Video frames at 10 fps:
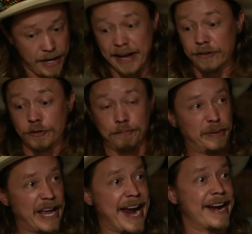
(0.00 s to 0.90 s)

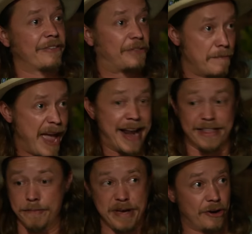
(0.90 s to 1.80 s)
explain, as the man
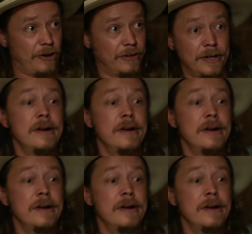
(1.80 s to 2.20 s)
in the middle,